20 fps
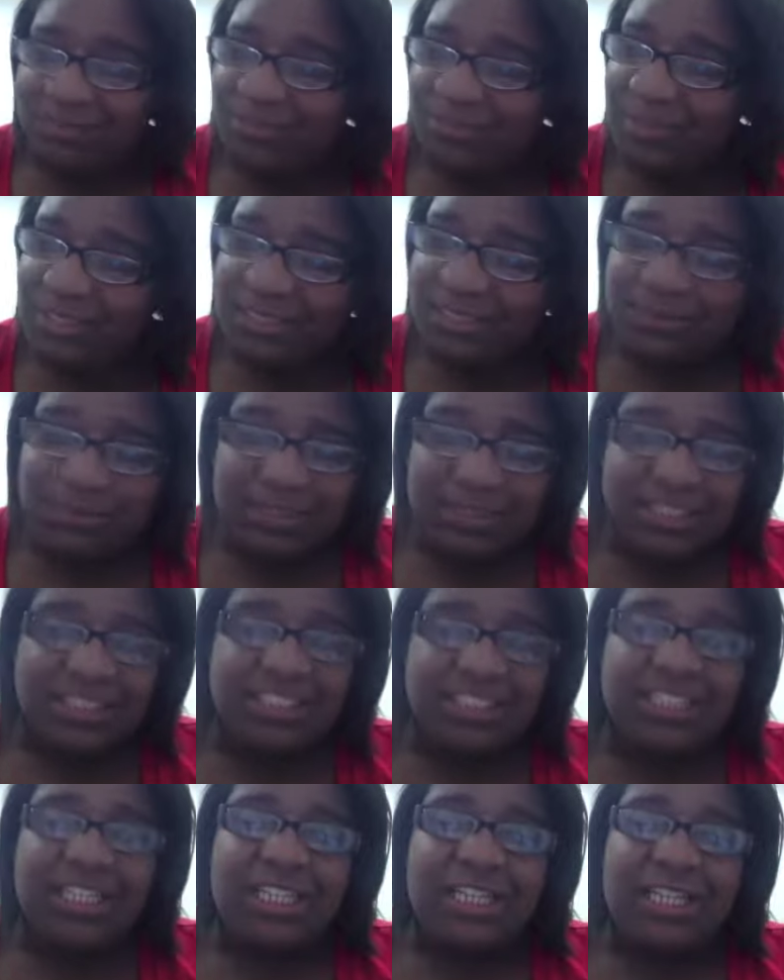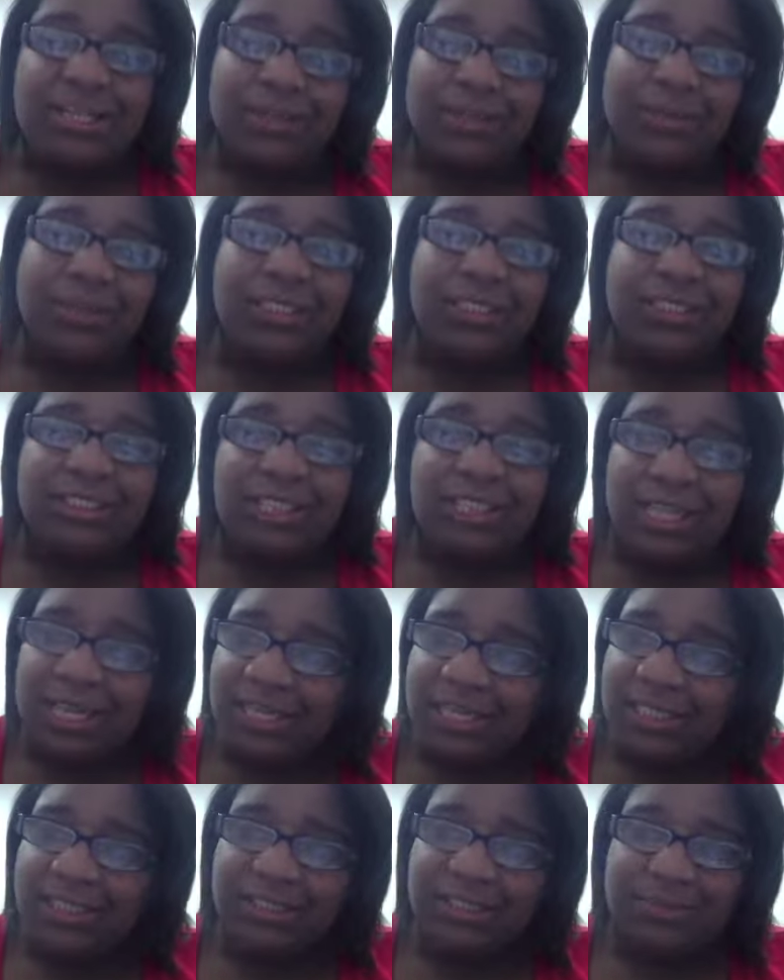this place has literally
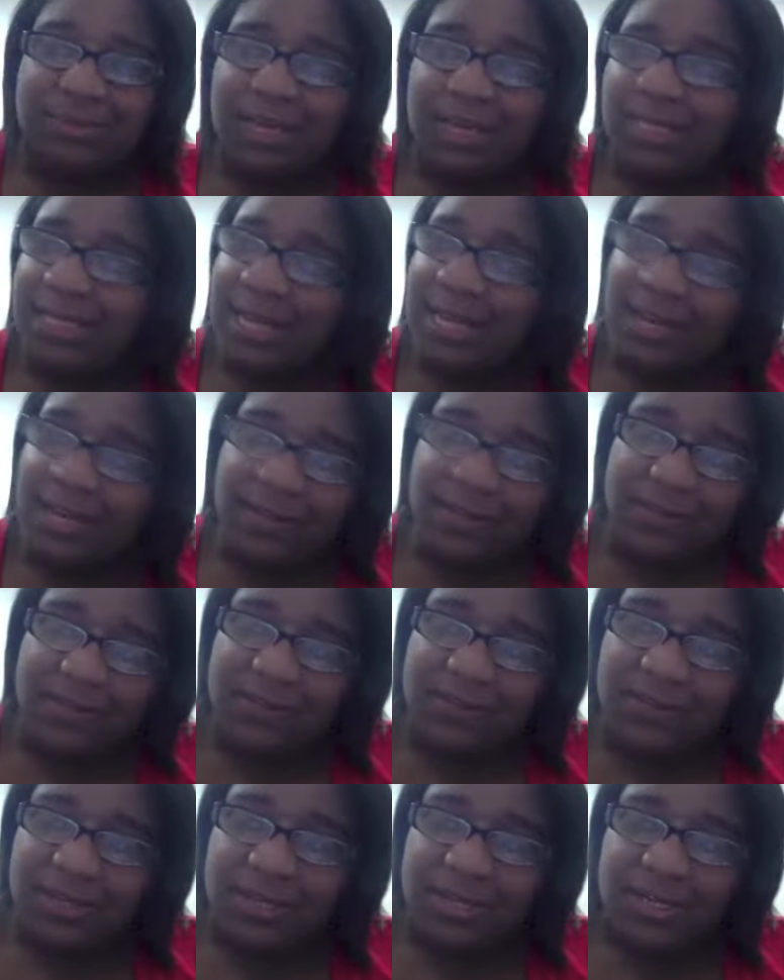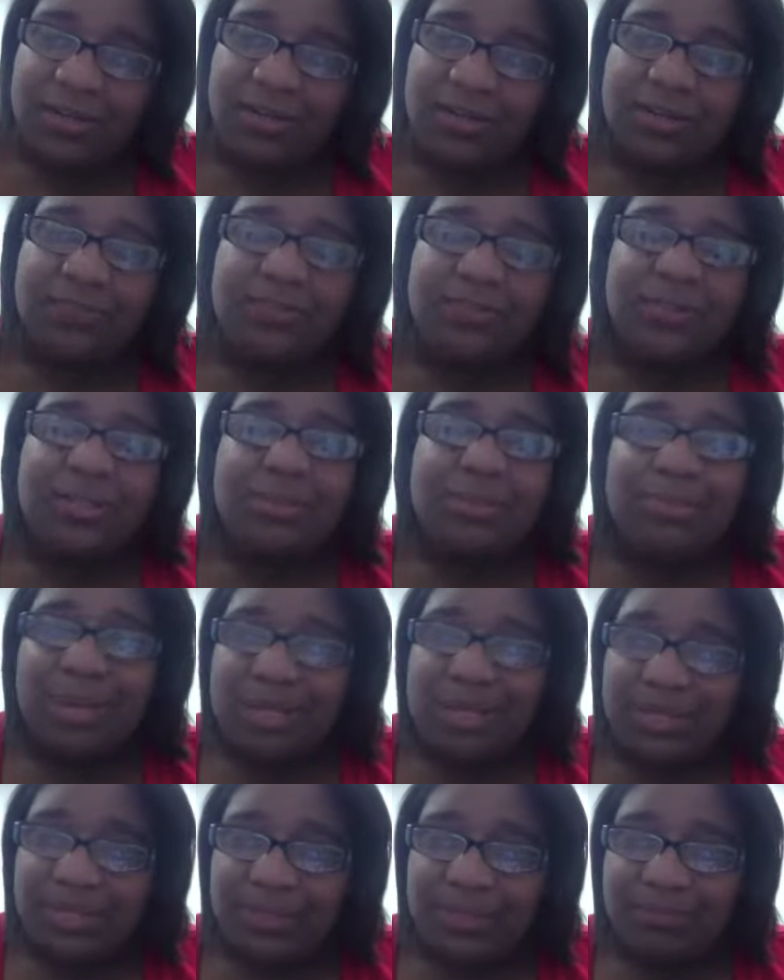changed my life for the
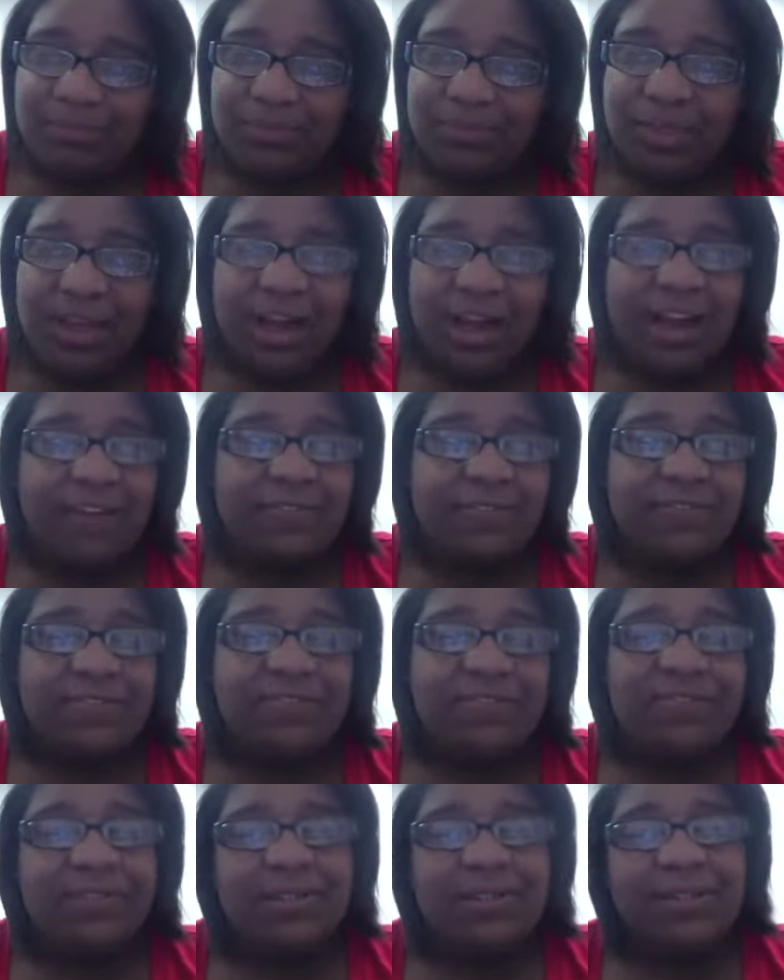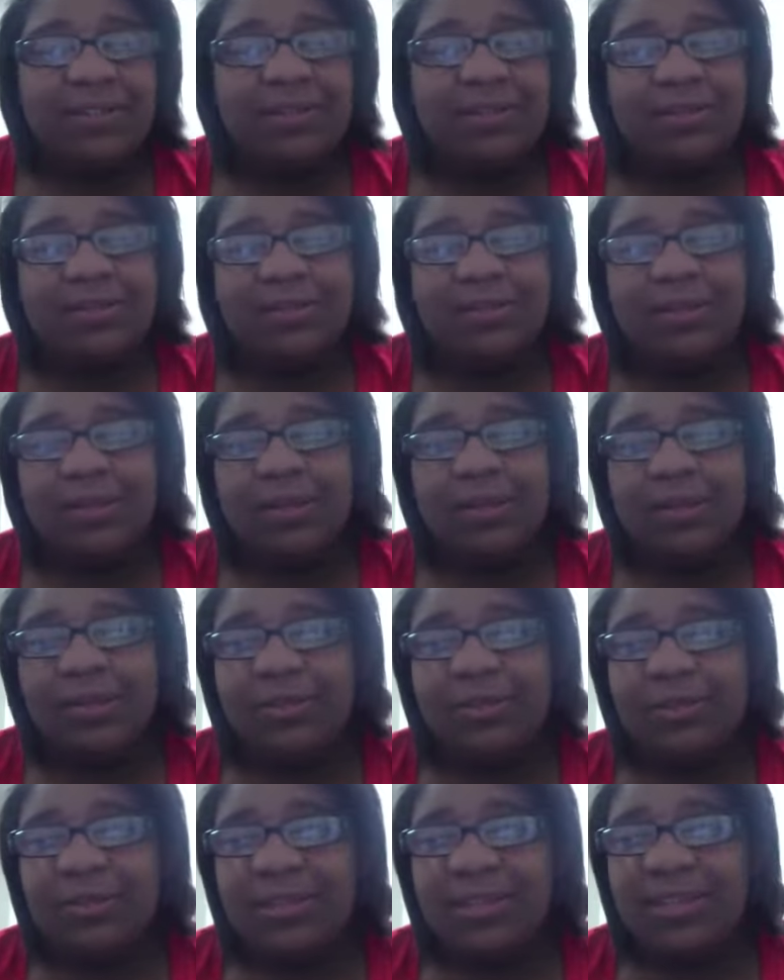better I've
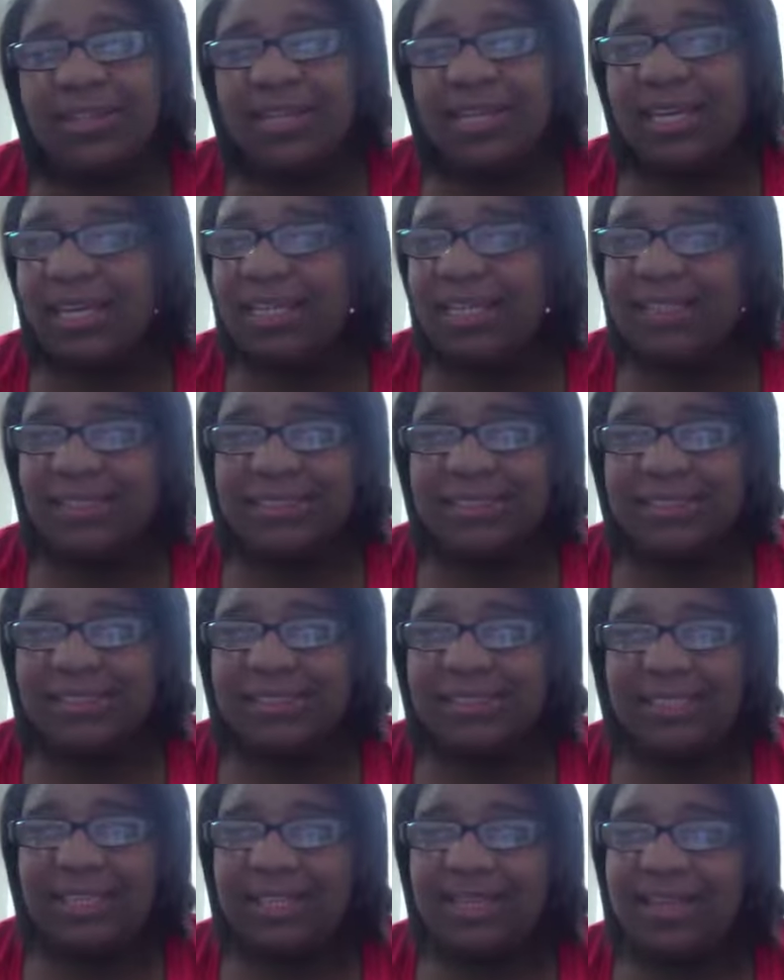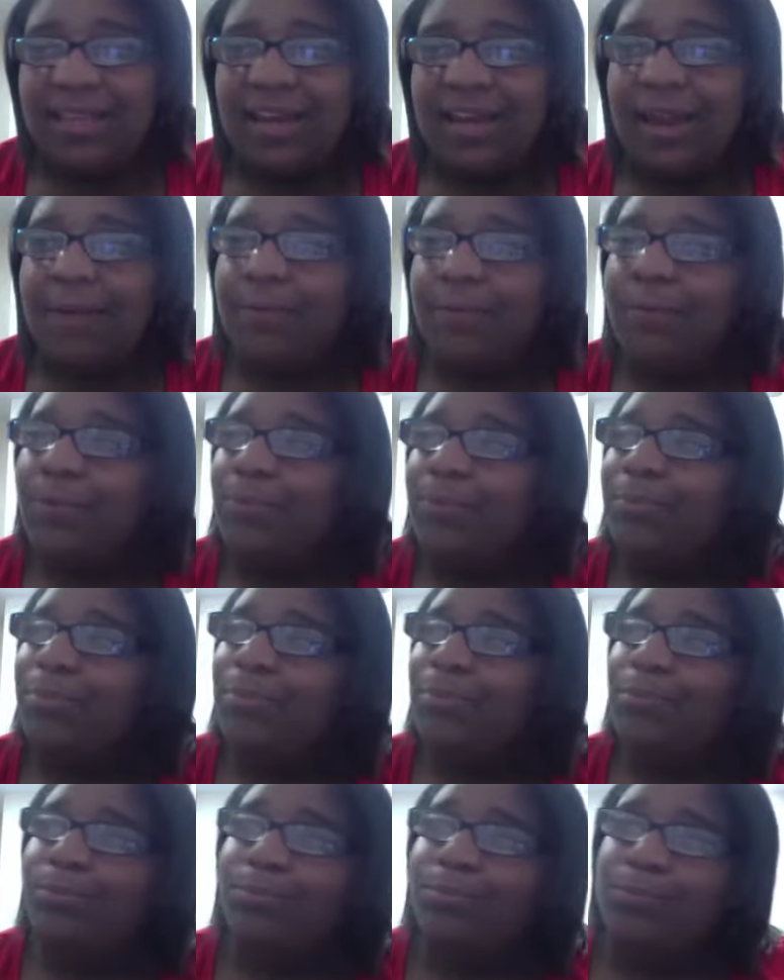learned things that I
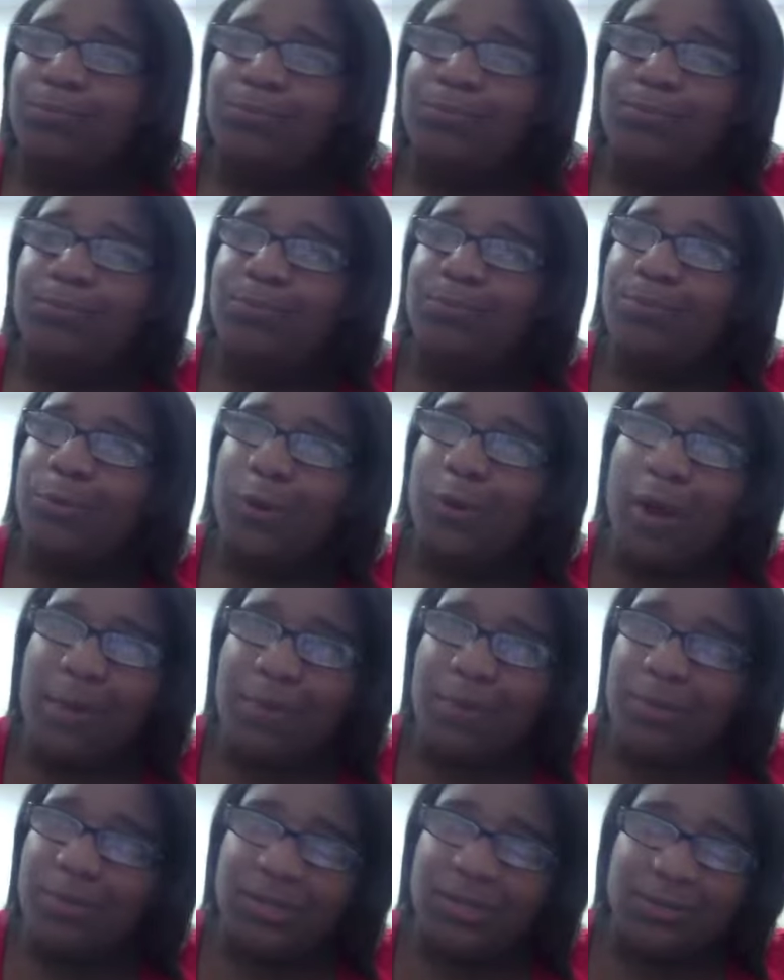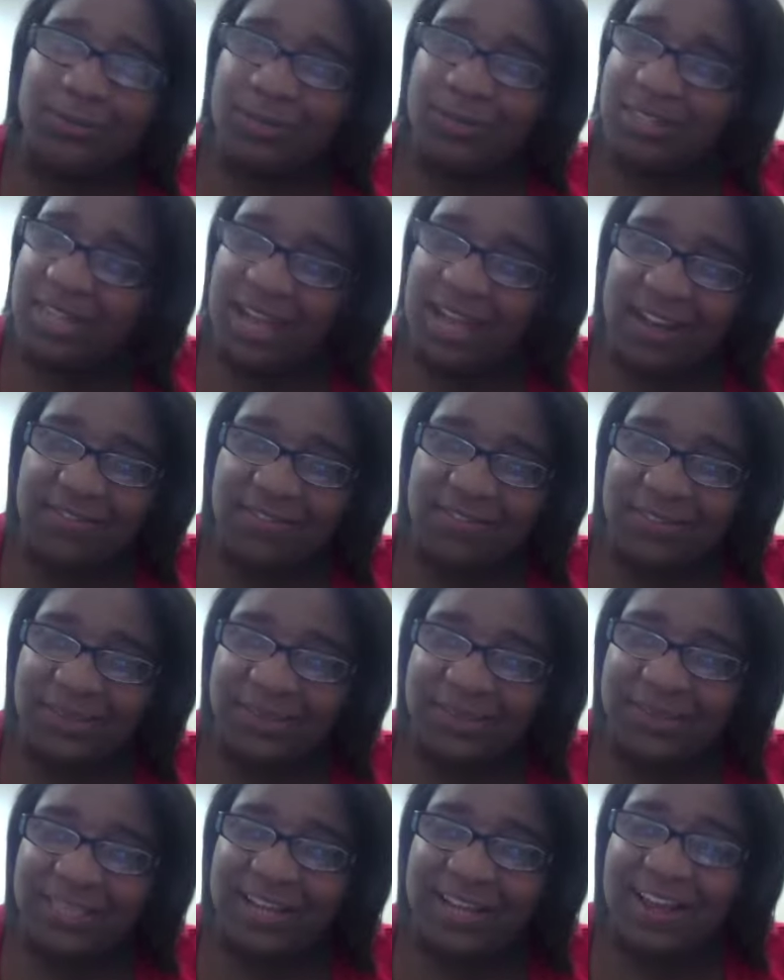probably wouldn't have
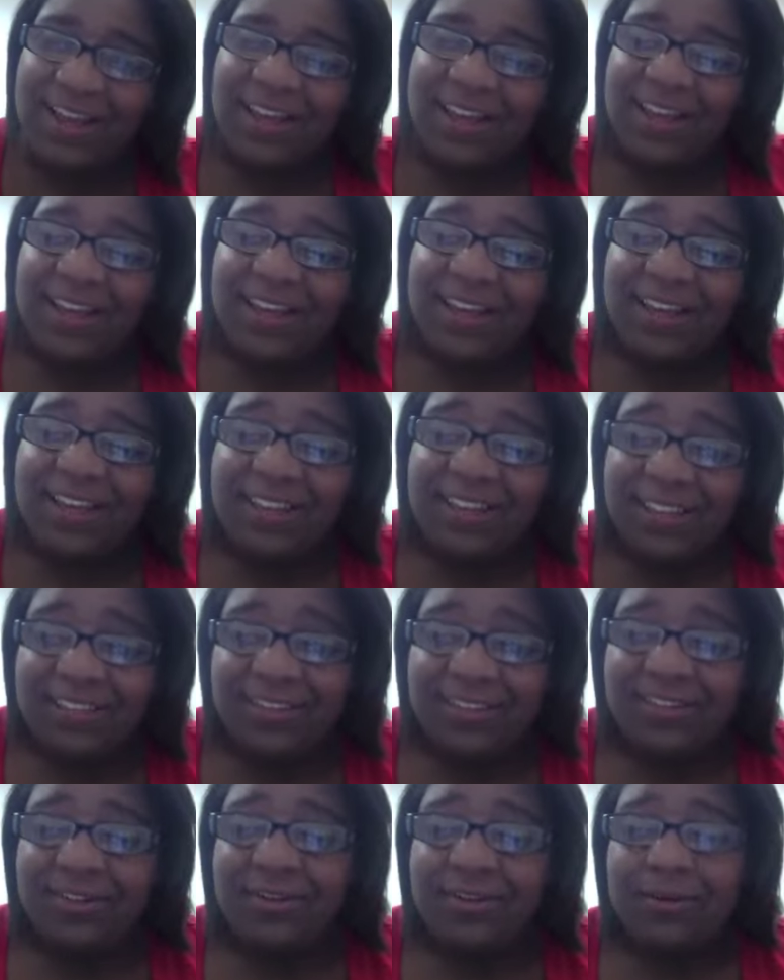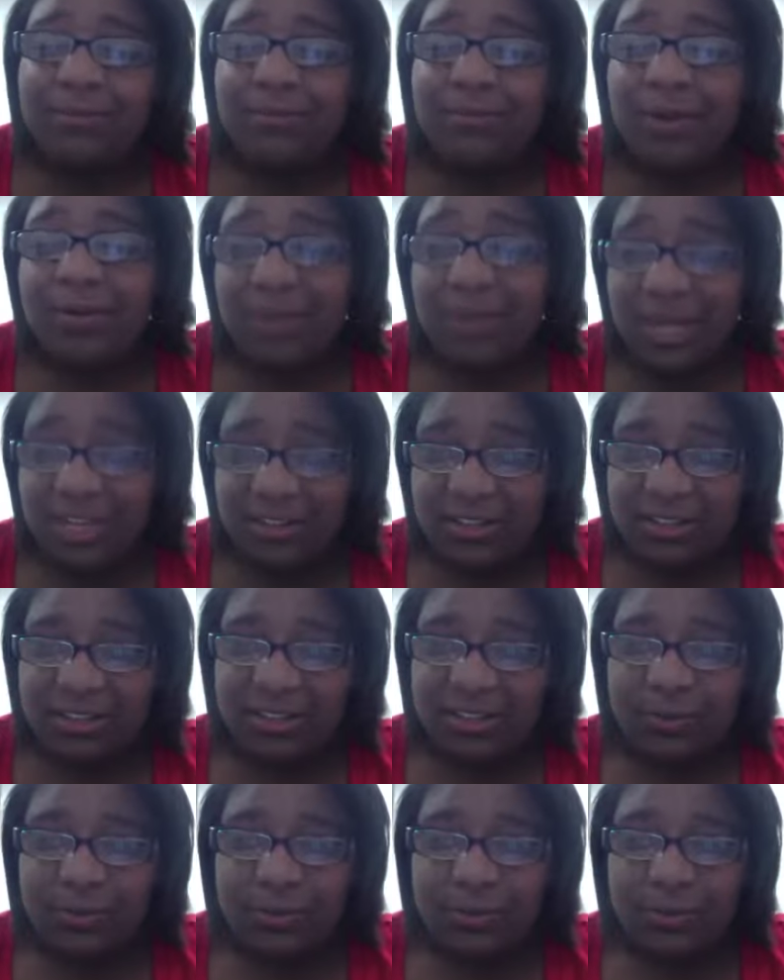learned in my regular
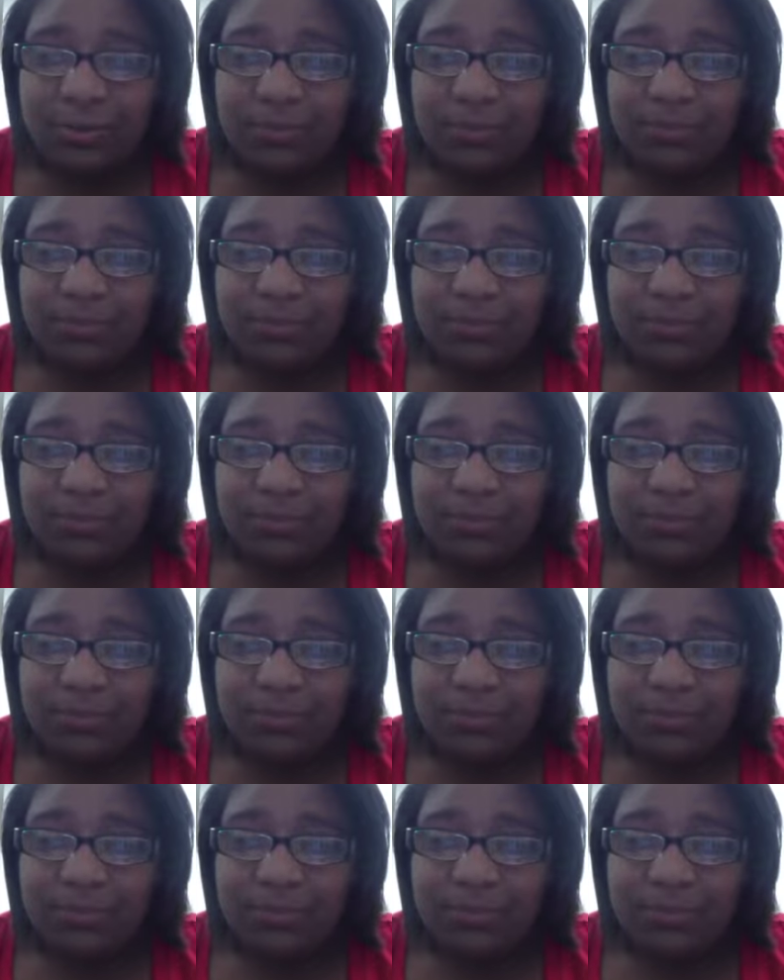school.